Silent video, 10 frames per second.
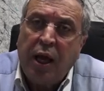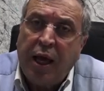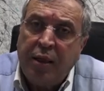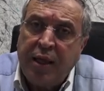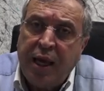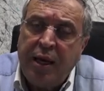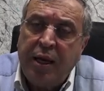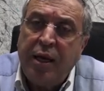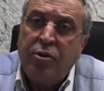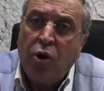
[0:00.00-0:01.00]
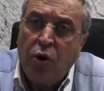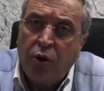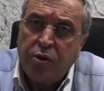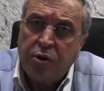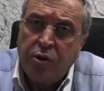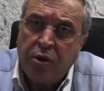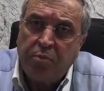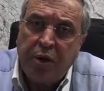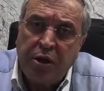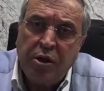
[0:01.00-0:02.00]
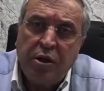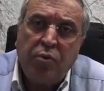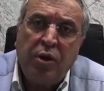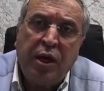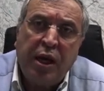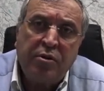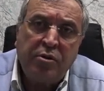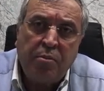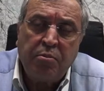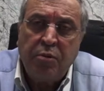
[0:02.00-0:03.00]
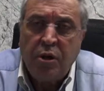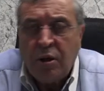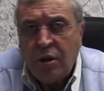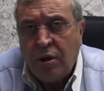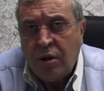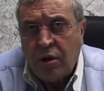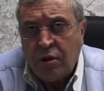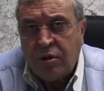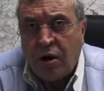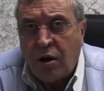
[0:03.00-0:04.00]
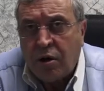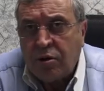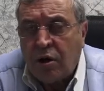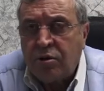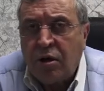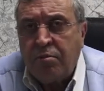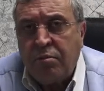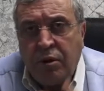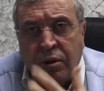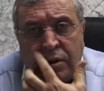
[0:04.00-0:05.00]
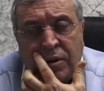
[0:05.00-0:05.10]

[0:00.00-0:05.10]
and then it hurts. The patient, they will get some scars or some